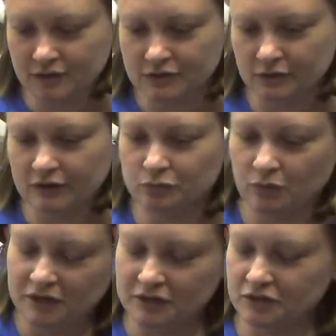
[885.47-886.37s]
So I just
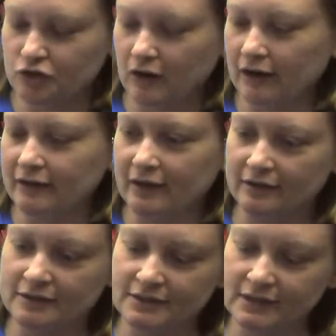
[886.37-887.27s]
wanted to try again
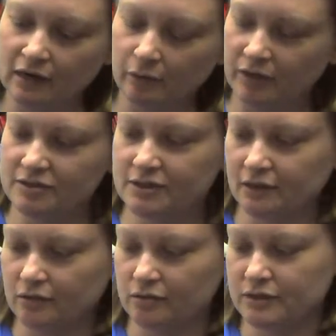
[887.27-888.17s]
and see how my
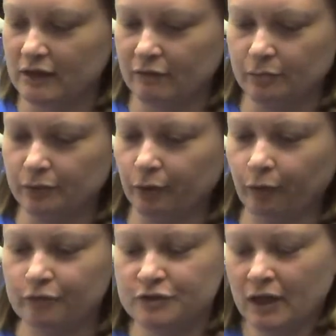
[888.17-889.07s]
skills have
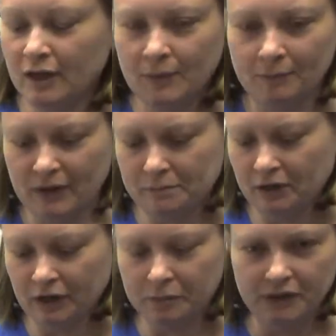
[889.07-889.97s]
improved. My
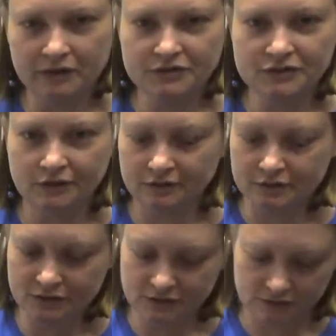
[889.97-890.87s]
piping
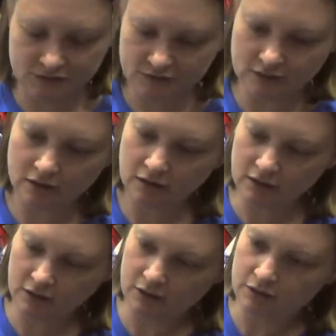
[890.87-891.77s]
skills still suck.
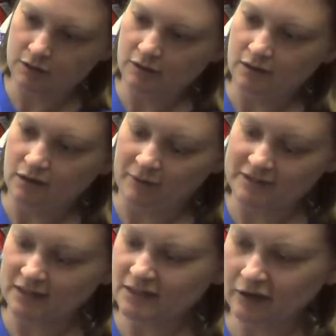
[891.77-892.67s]
I mean, it's
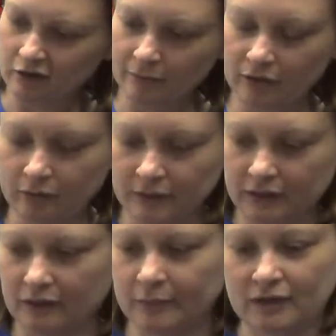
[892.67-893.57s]
not terrible,
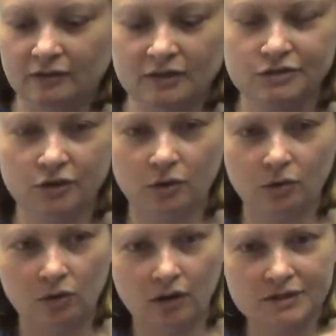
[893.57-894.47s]
but I mean, it took a
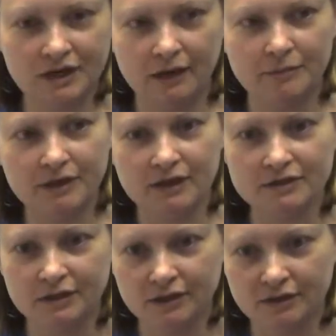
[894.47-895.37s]
long time to get
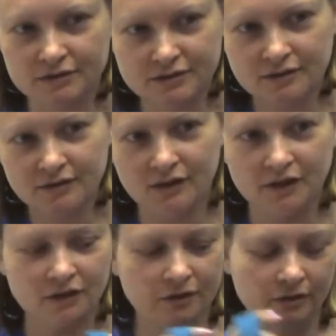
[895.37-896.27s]
to this.
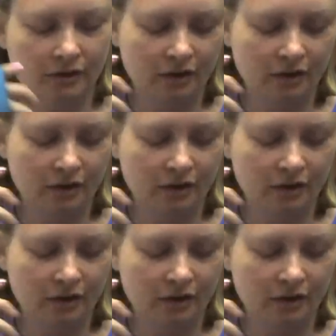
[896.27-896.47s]
Thank you.